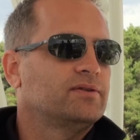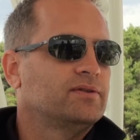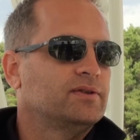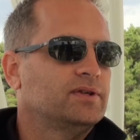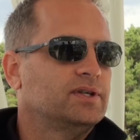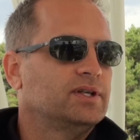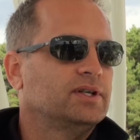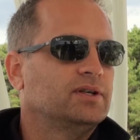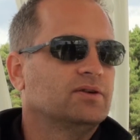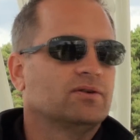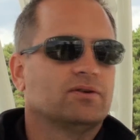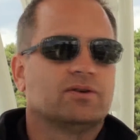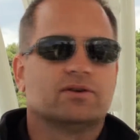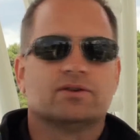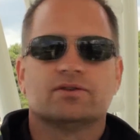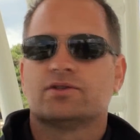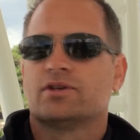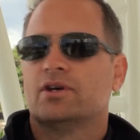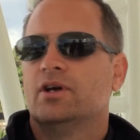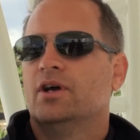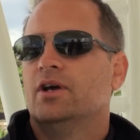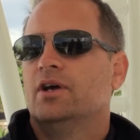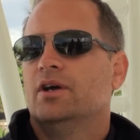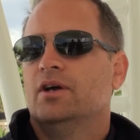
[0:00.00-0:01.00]
the dealers.
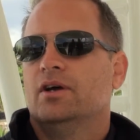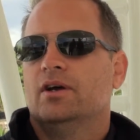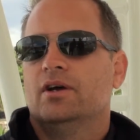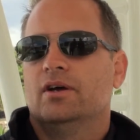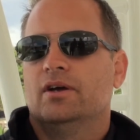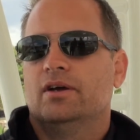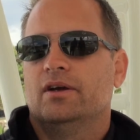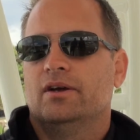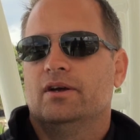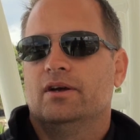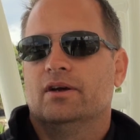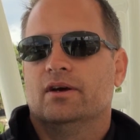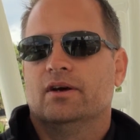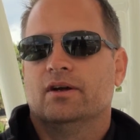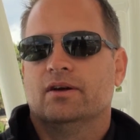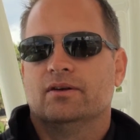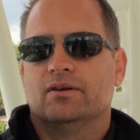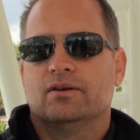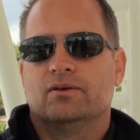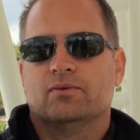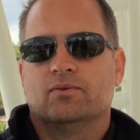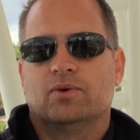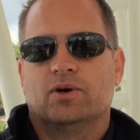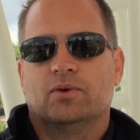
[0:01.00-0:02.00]

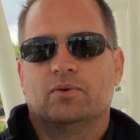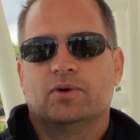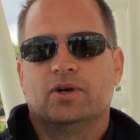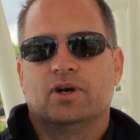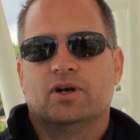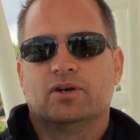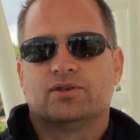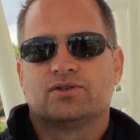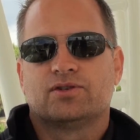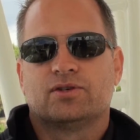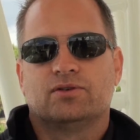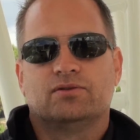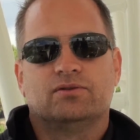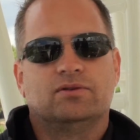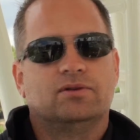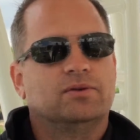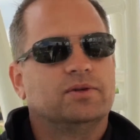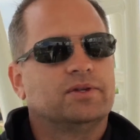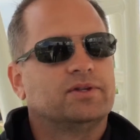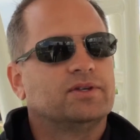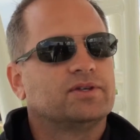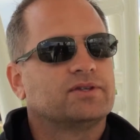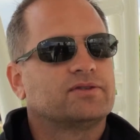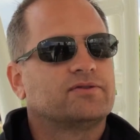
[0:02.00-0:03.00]
And what we also do
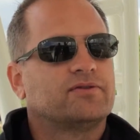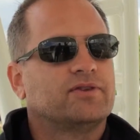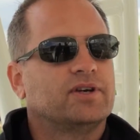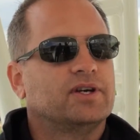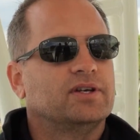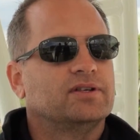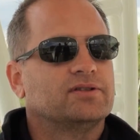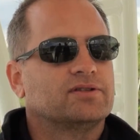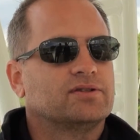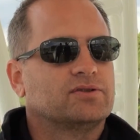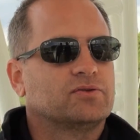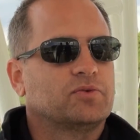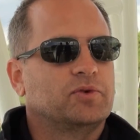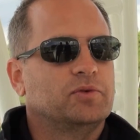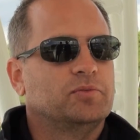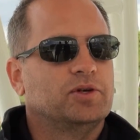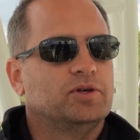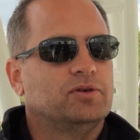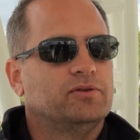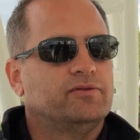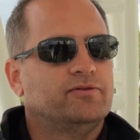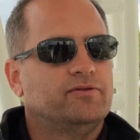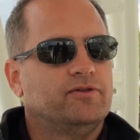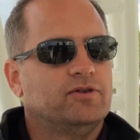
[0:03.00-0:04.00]
at this phase is we
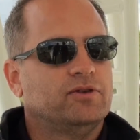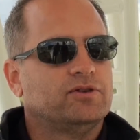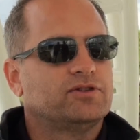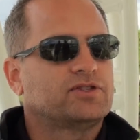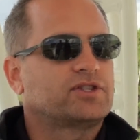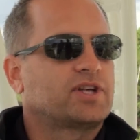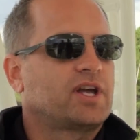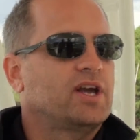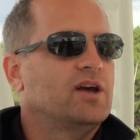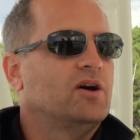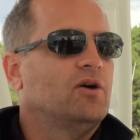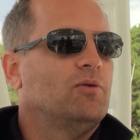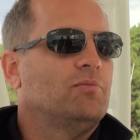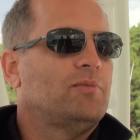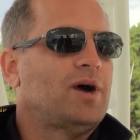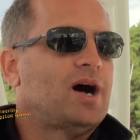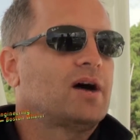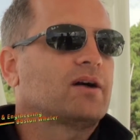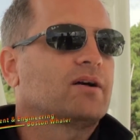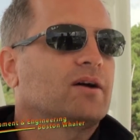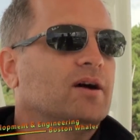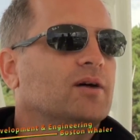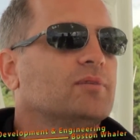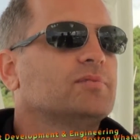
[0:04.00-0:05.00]
build full-scale
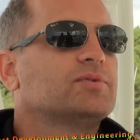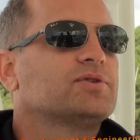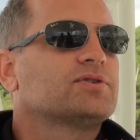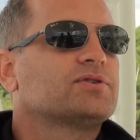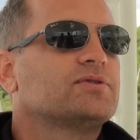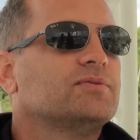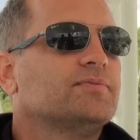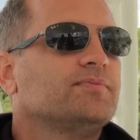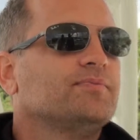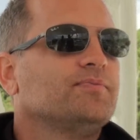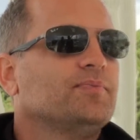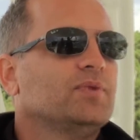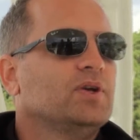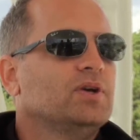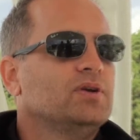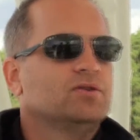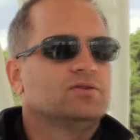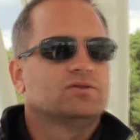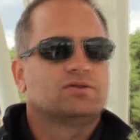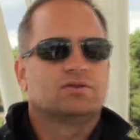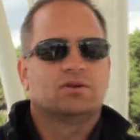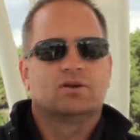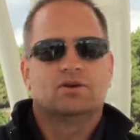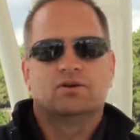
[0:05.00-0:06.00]
mock-ups.
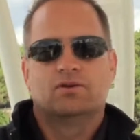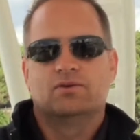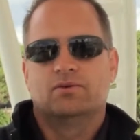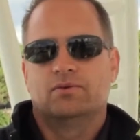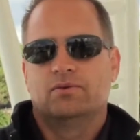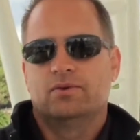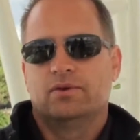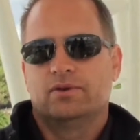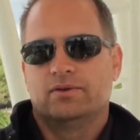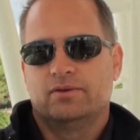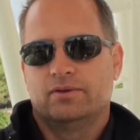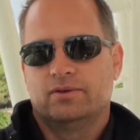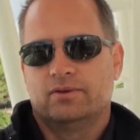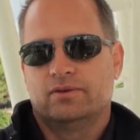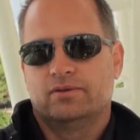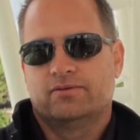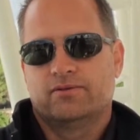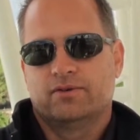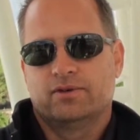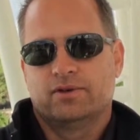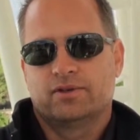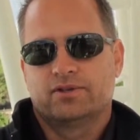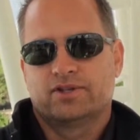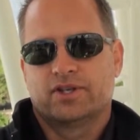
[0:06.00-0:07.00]
So,
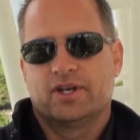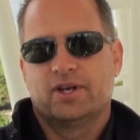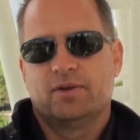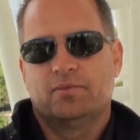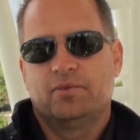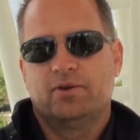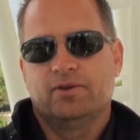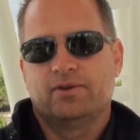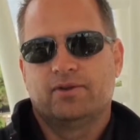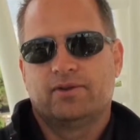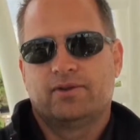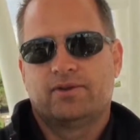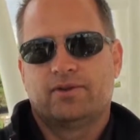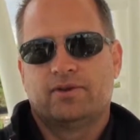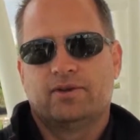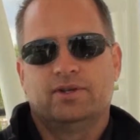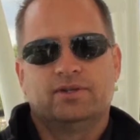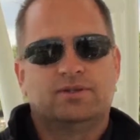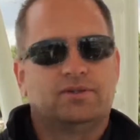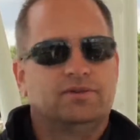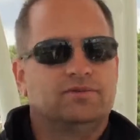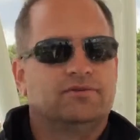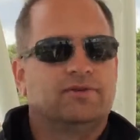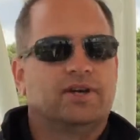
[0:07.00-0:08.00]
for example, the
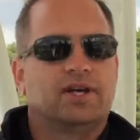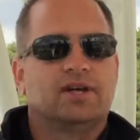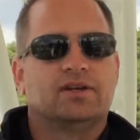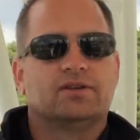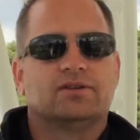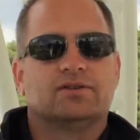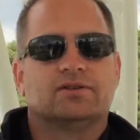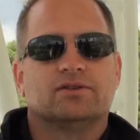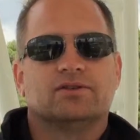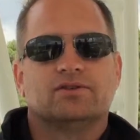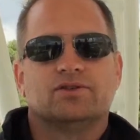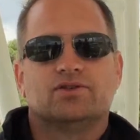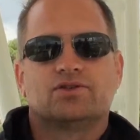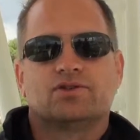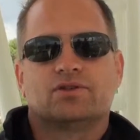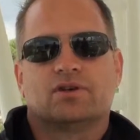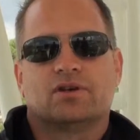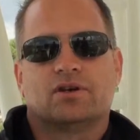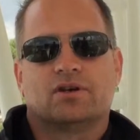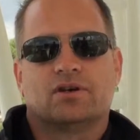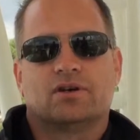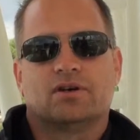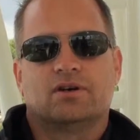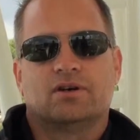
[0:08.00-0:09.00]
32 Vantage
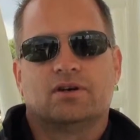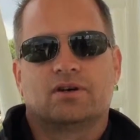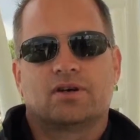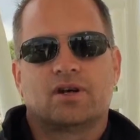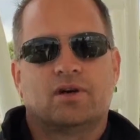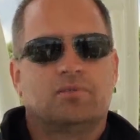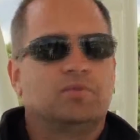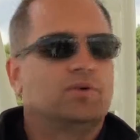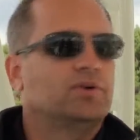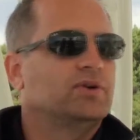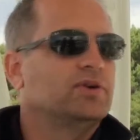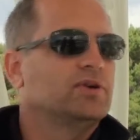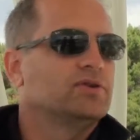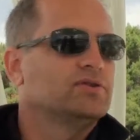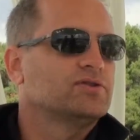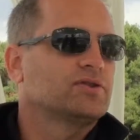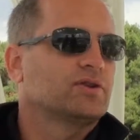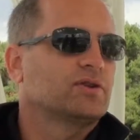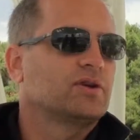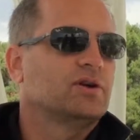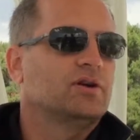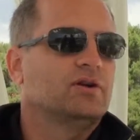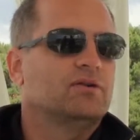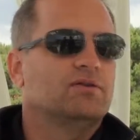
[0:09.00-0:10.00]
a couple years
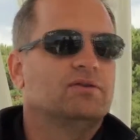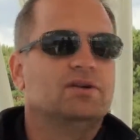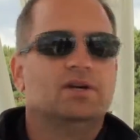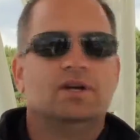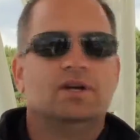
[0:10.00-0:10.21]
ago